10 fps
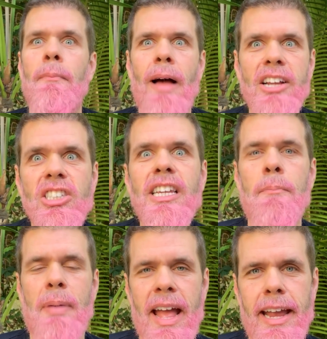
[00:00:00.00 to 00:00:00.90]
I should
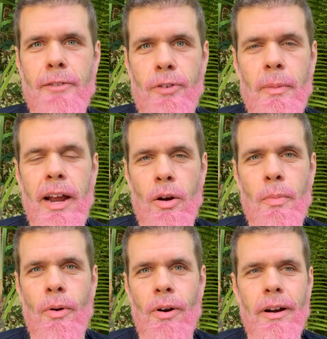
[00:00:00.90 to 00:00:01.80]
get paid from
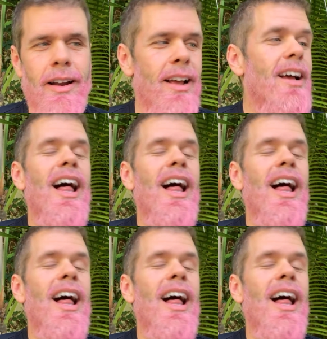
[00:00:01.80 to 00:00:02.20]
Airborne